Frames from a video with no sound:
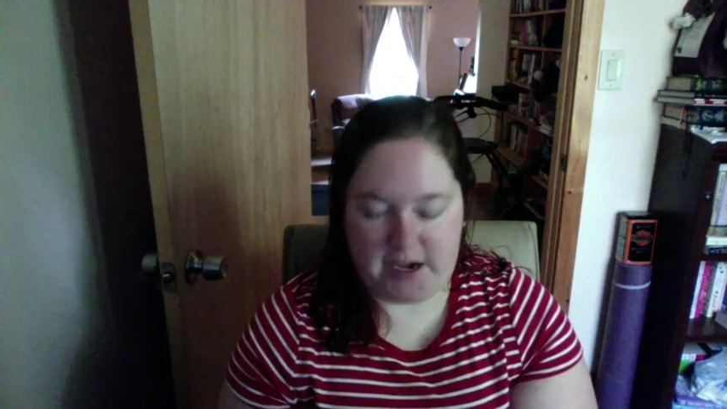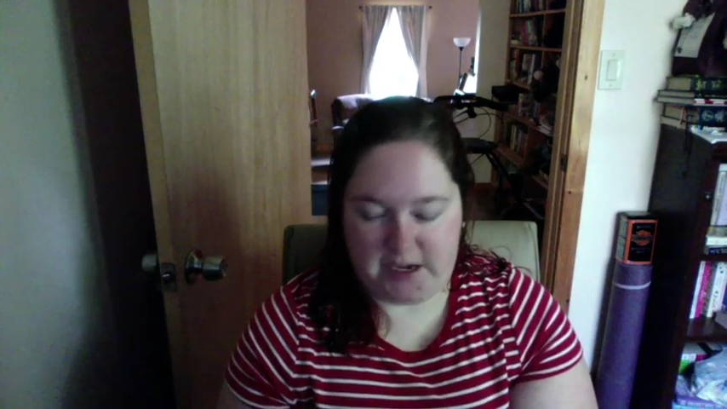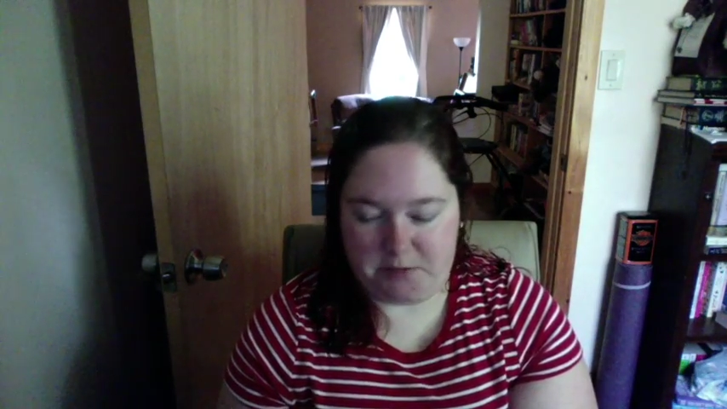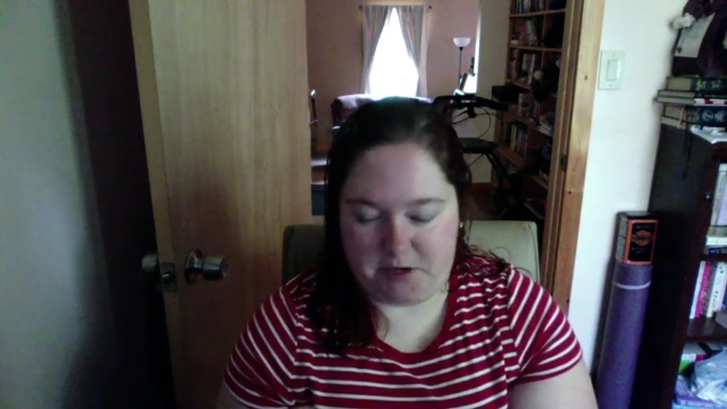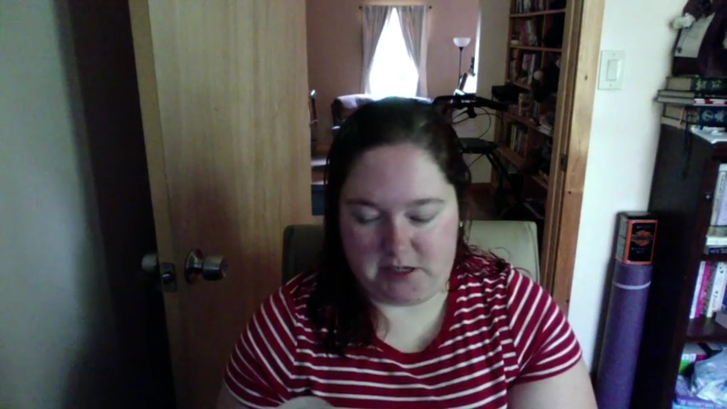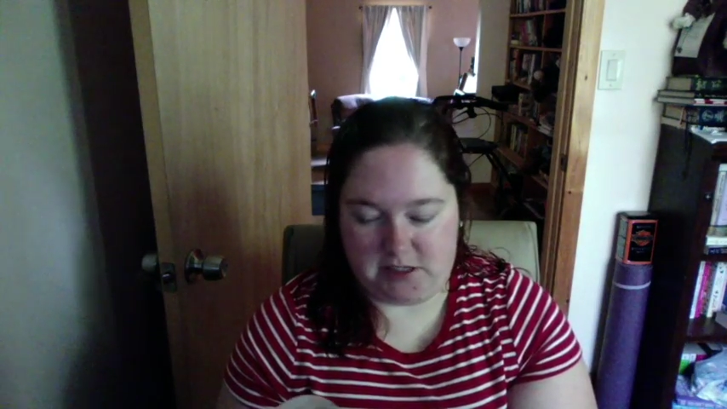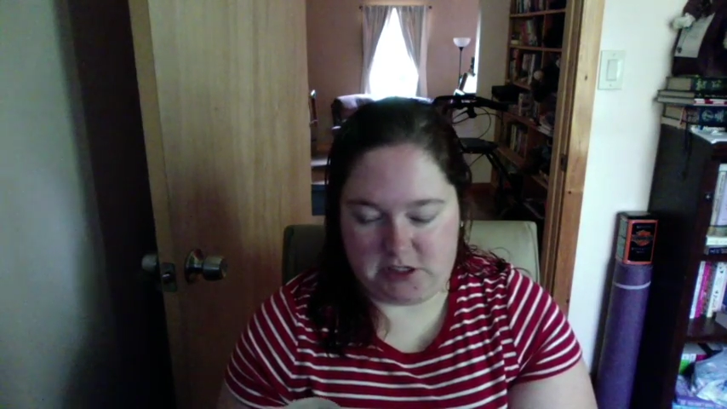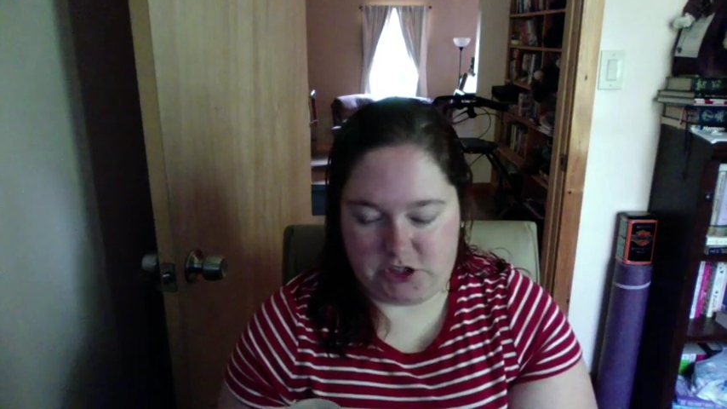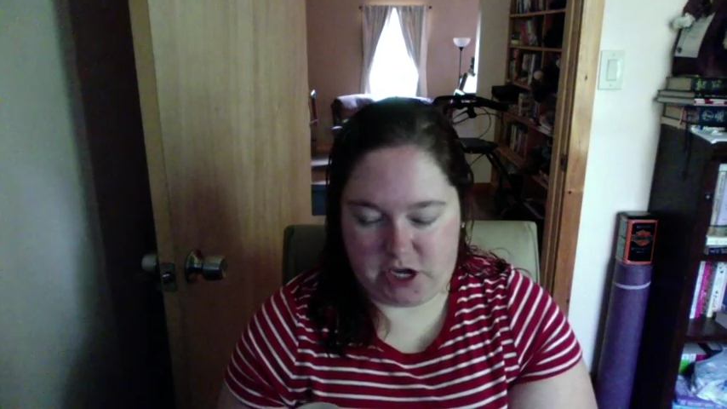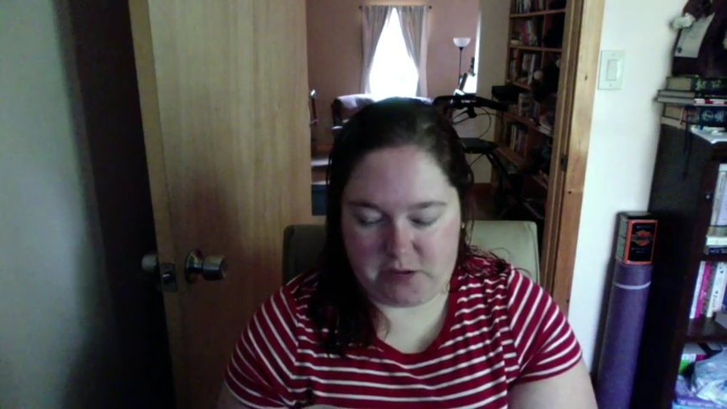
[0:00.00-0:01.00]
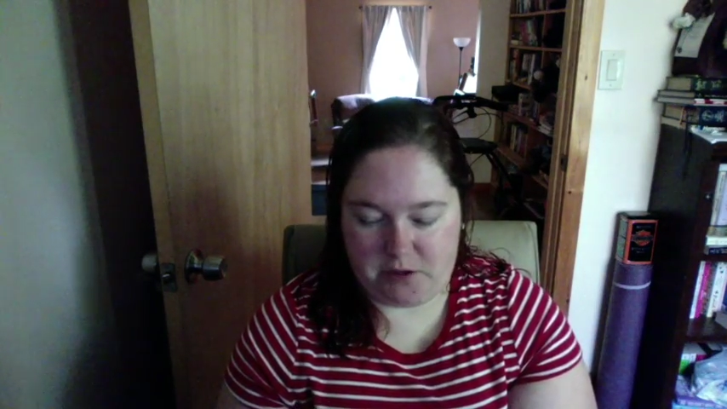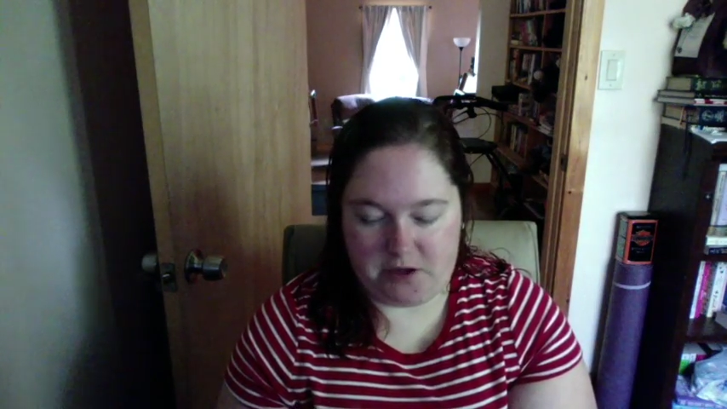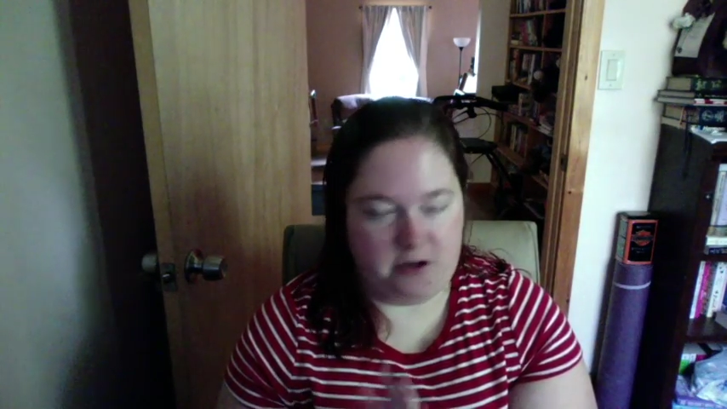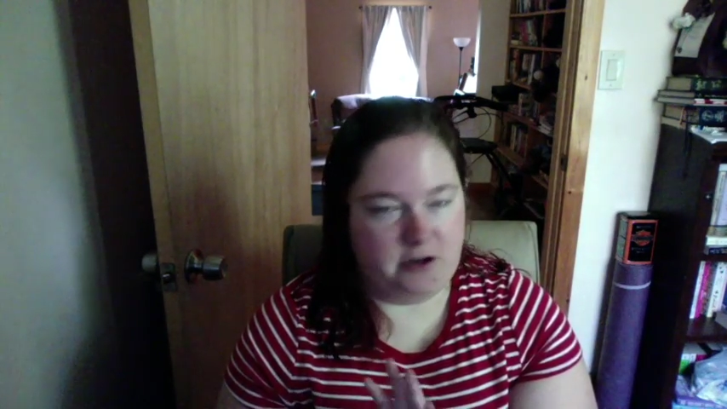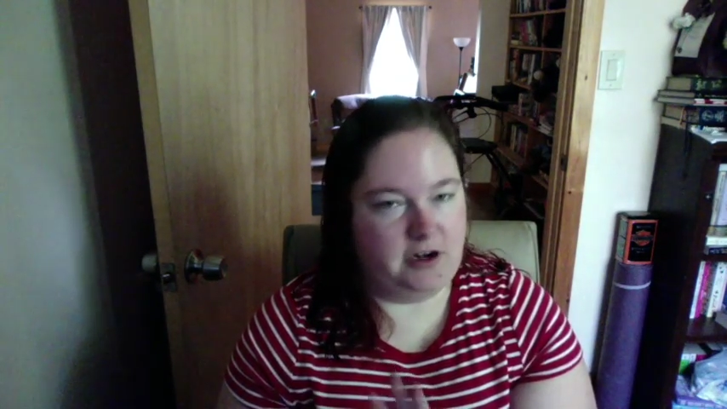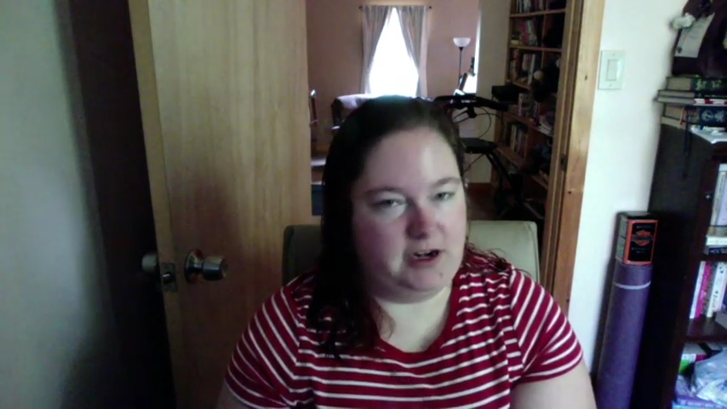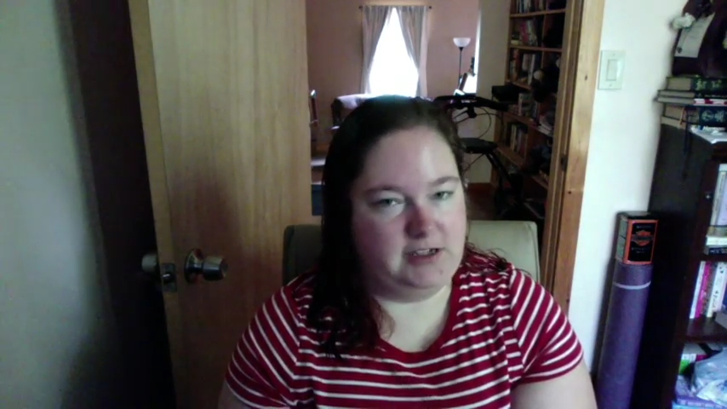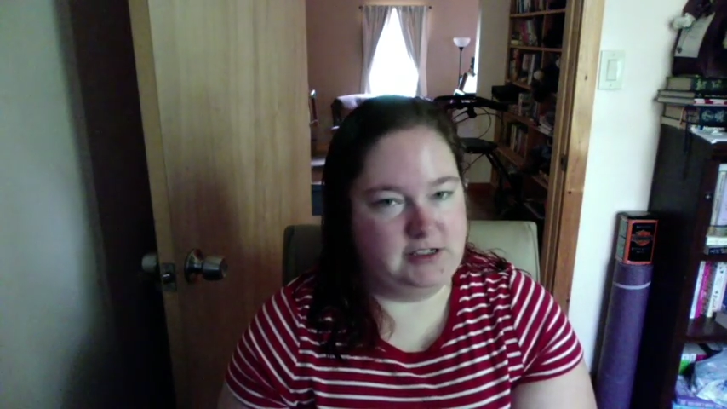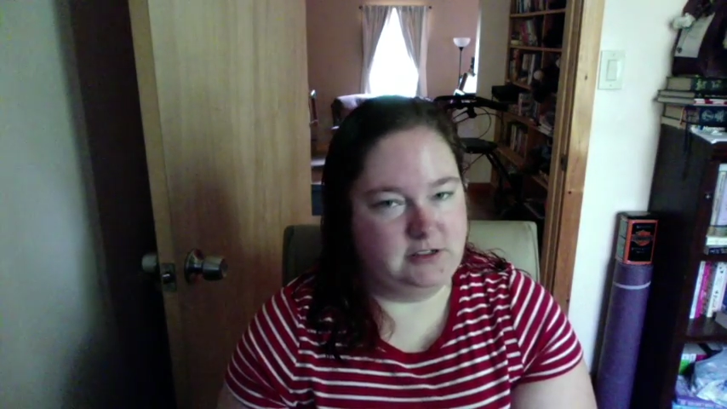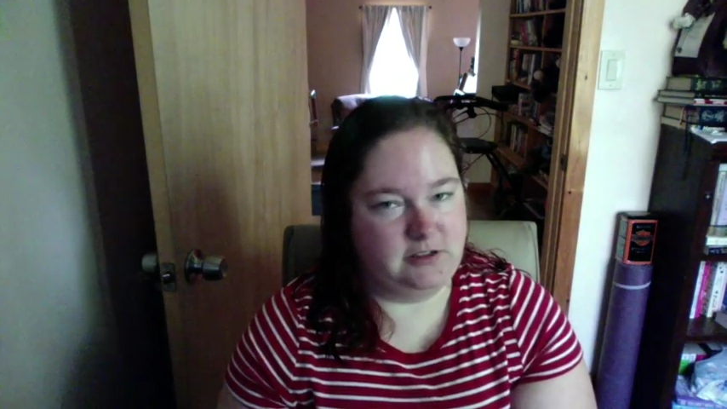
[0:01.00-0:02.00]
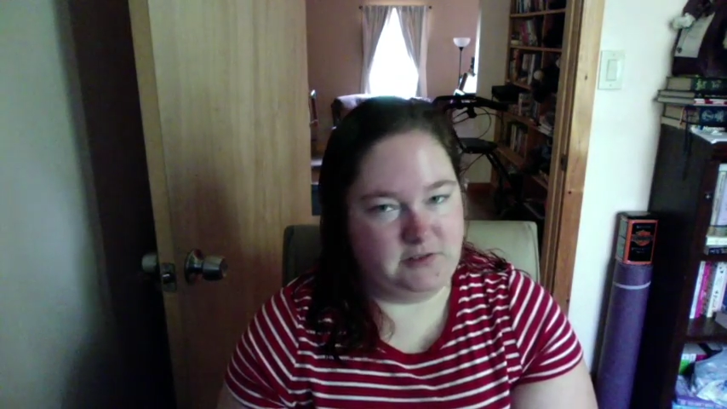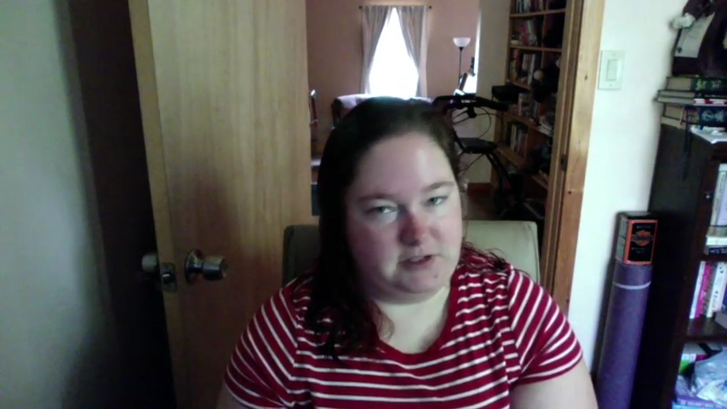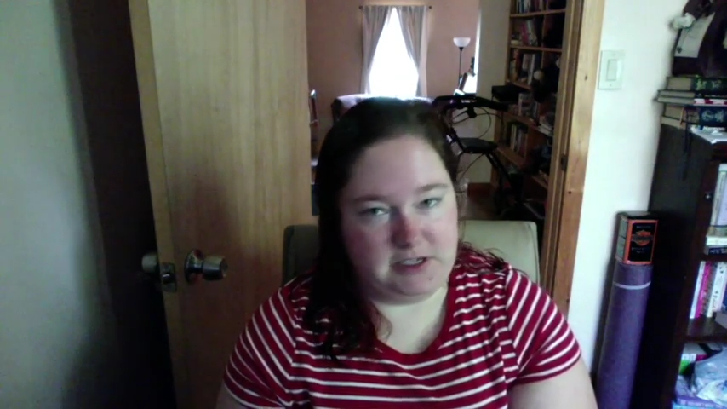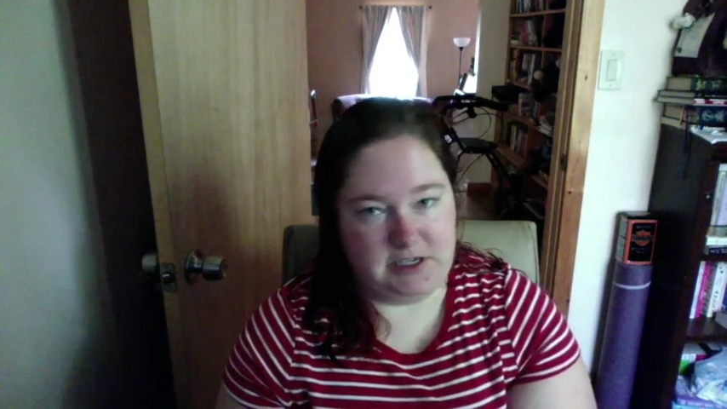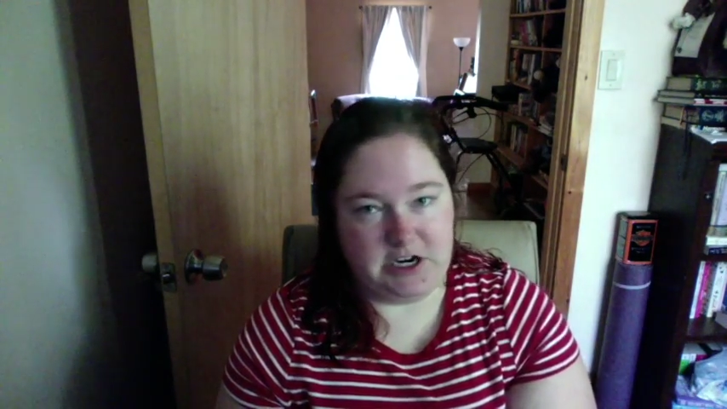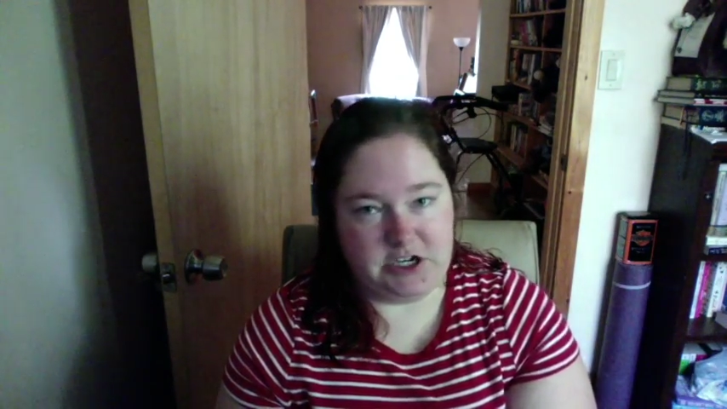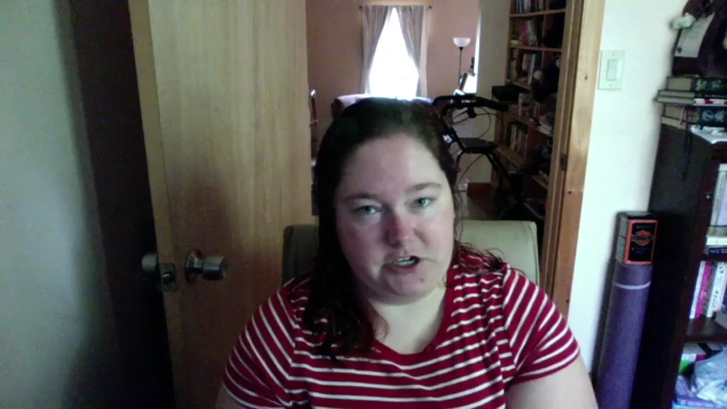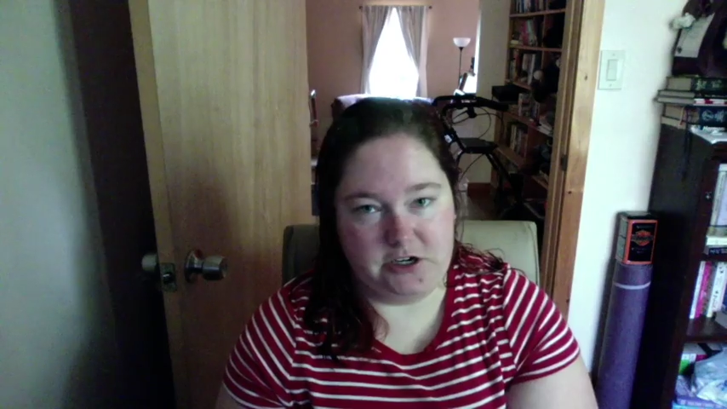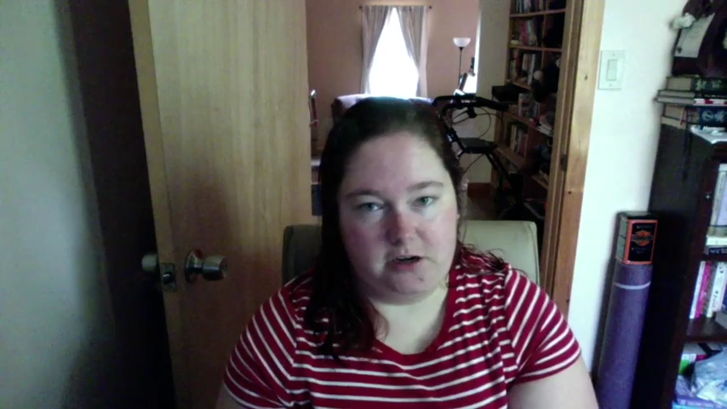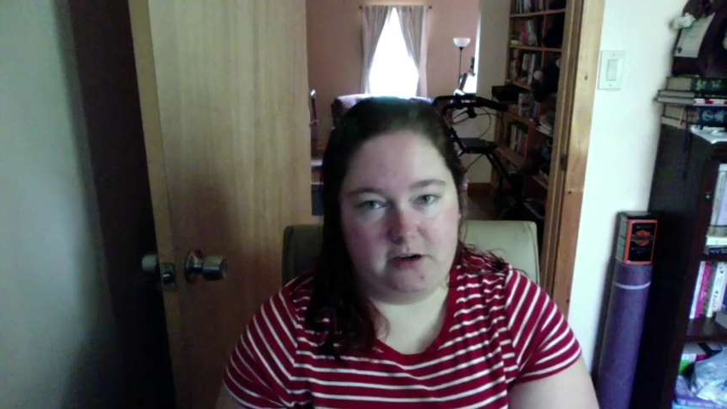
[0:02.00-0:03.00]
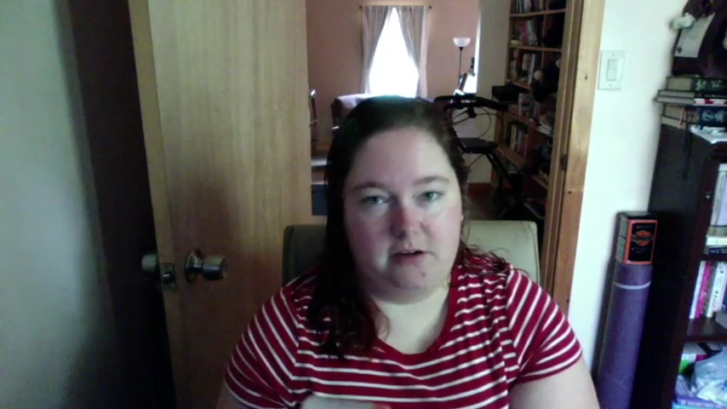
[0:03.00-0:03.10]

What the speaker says: it because it's shea butter and it's a leave-in conditioner.